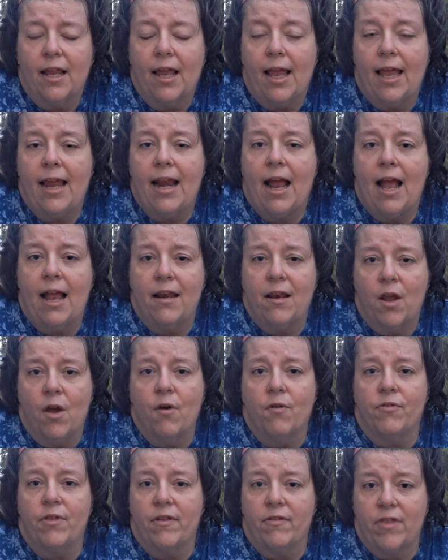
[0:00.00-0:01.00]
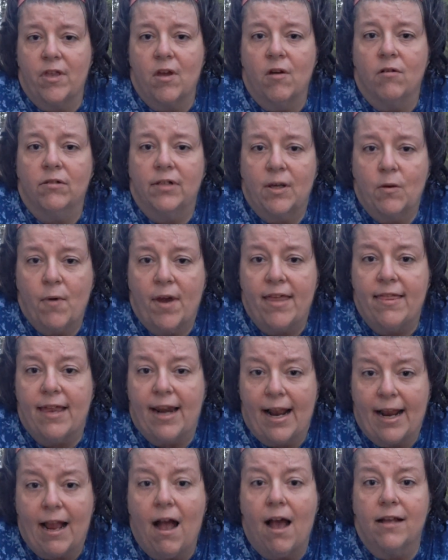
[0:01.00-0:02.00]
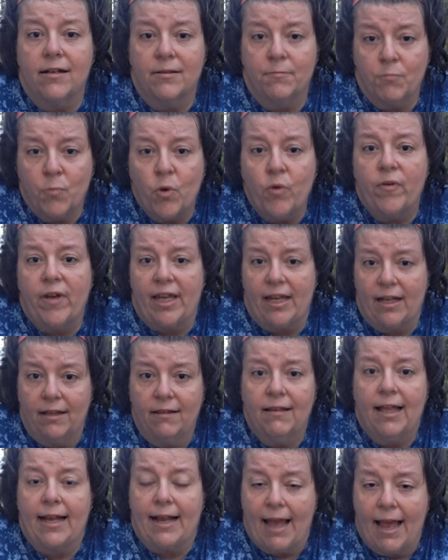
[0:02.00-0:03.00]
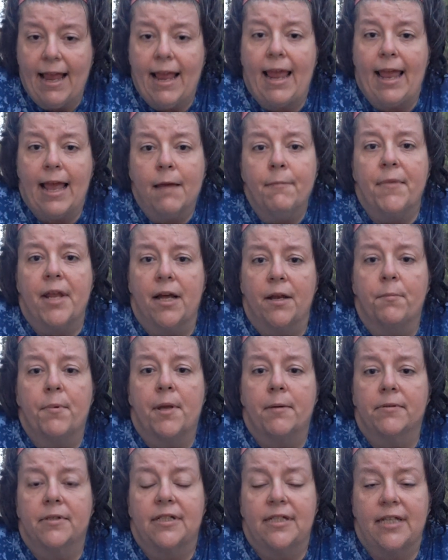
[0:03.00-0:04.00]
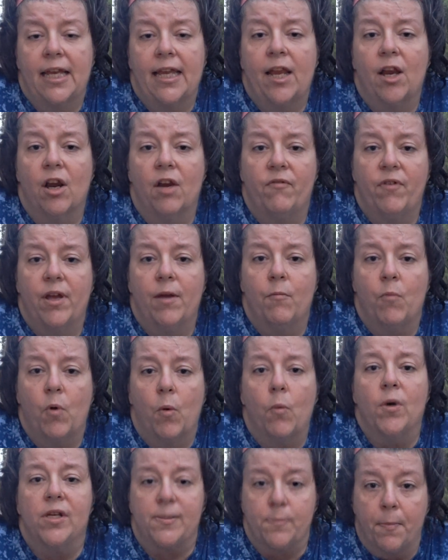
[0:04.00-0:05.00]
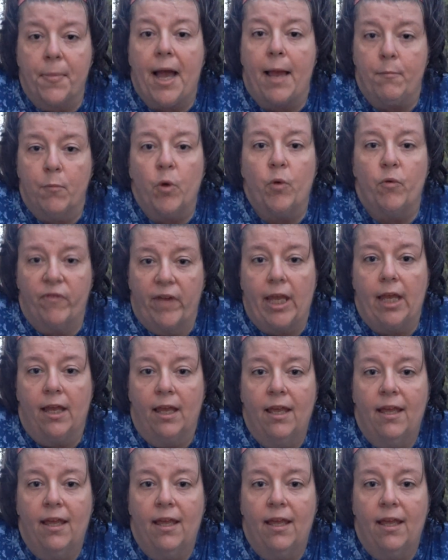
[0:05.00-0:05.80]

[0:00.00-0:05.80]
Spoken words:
and I know that the only way that I got moving like I am now to be able to take care of him was by moving.